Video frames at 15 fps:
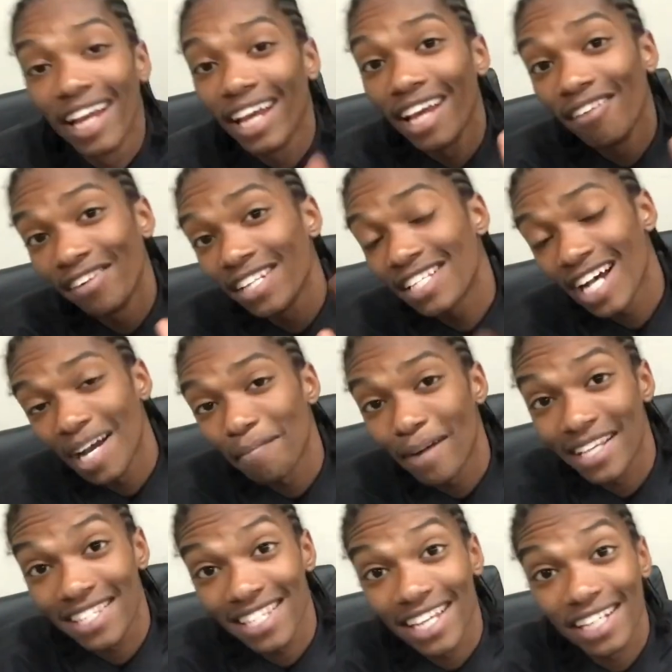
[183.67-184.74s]
Every time
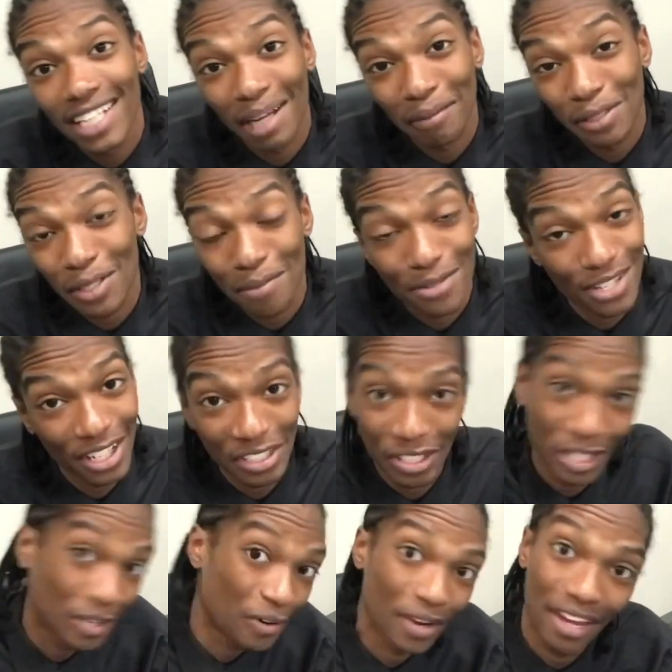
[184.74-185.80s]
I see a double top
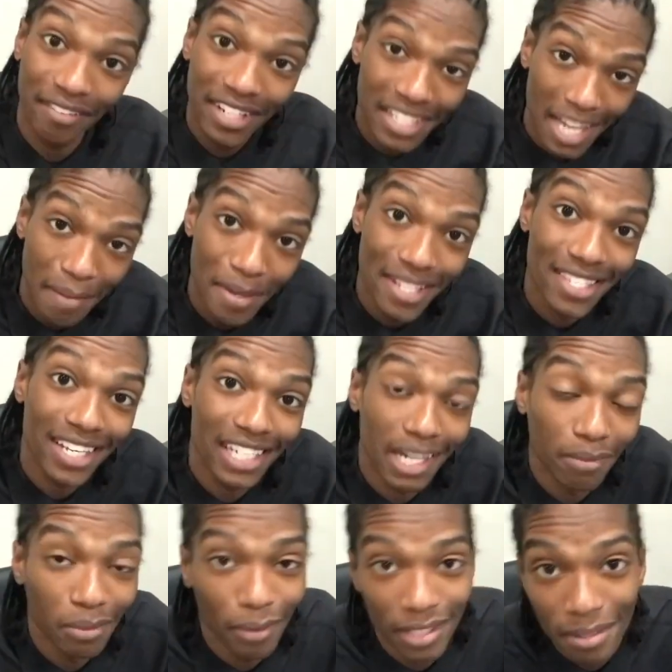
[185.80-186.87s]
structure or every time I see a
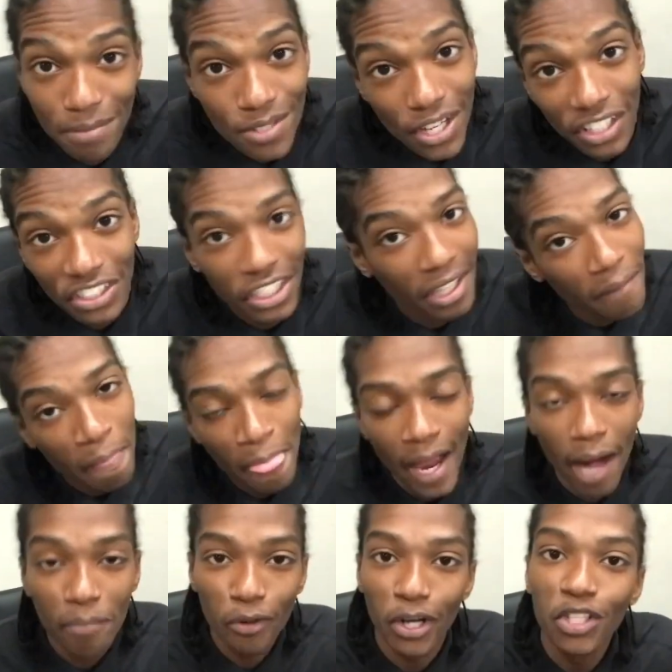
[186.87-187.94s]
double bottom structure,
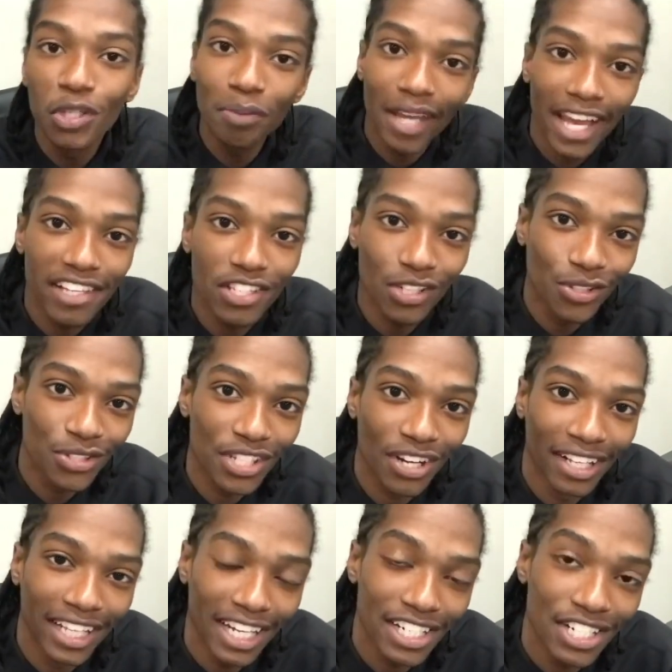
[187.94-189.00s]
I'm going to be executing
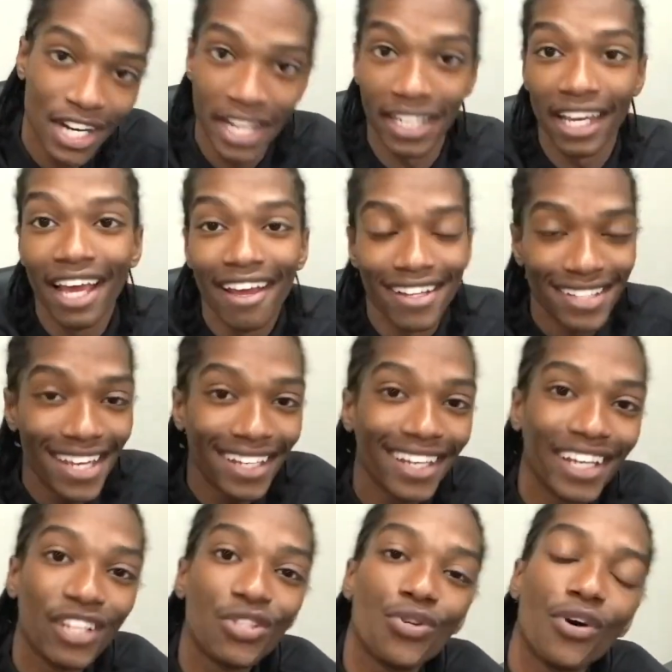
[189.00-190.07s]
on that trade,
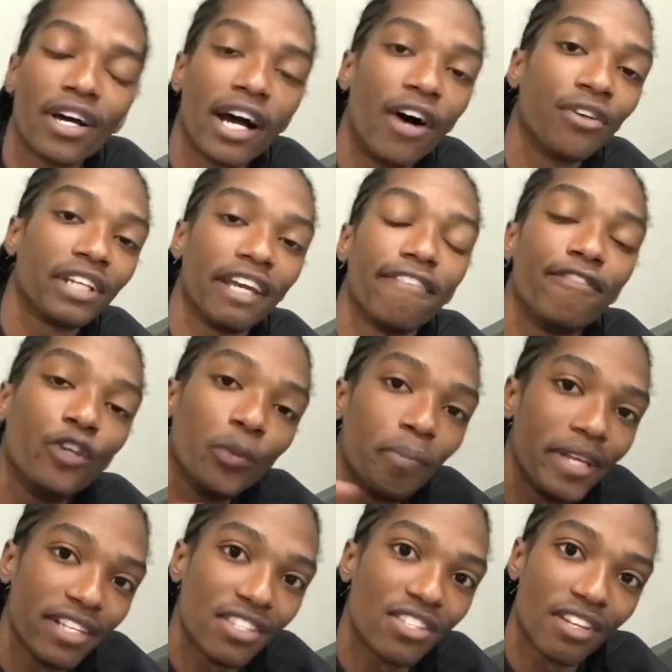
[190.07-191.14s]
taking into account a few
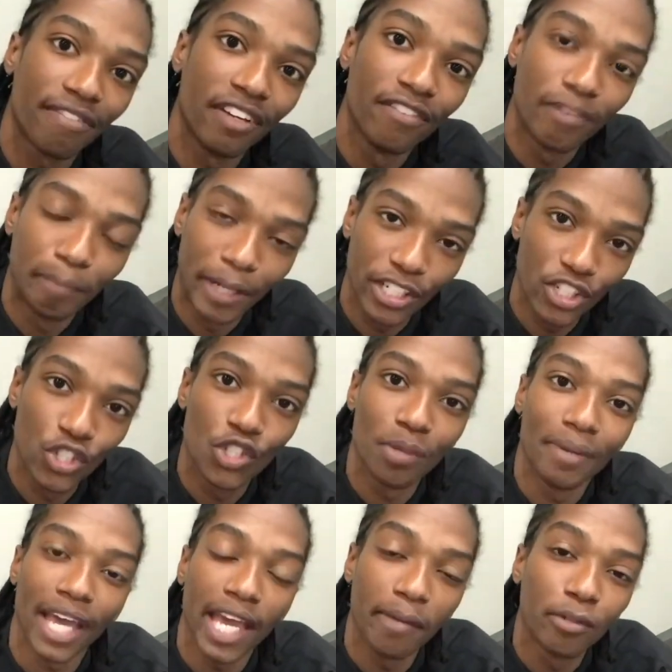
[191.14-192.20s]
pieces of information to
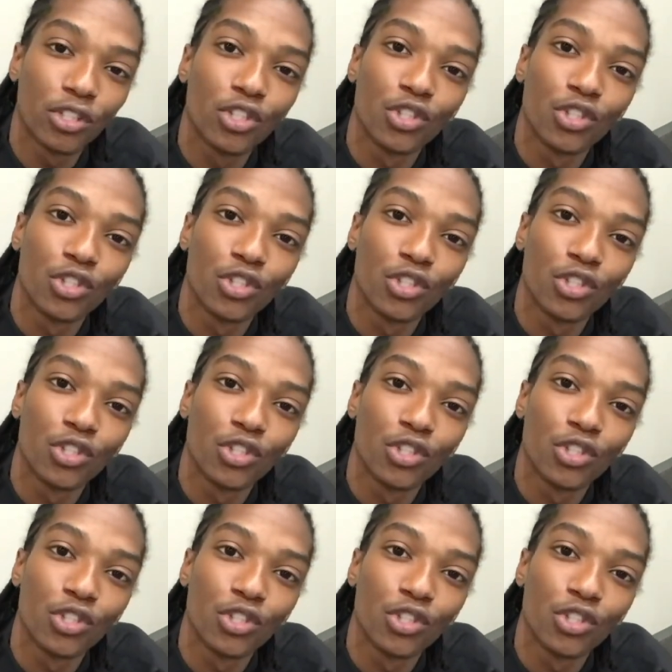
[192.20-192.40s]
be able to